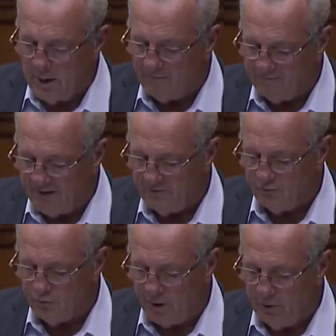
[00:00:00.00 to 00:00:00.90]
and face
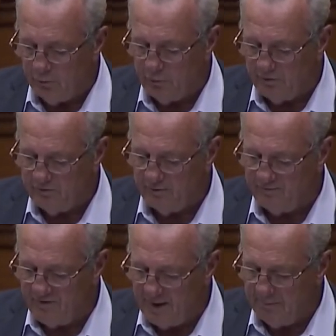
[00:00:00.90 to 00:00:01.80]
greater risk of
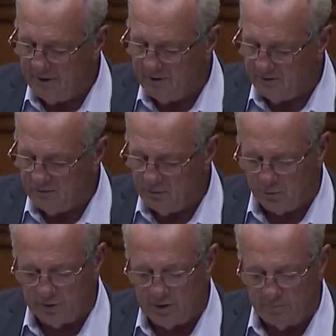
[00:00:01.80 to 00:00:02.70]
family discord and